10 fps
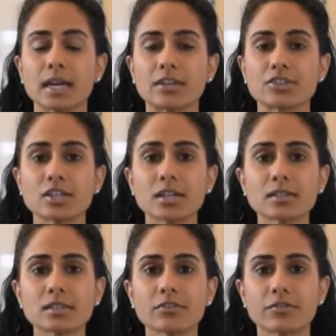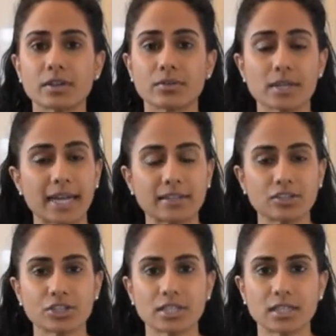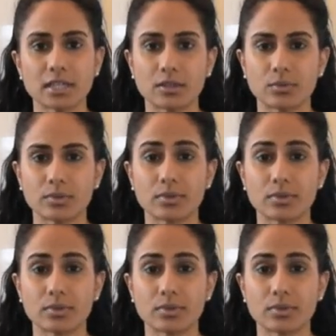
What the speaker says: and just to feel the energy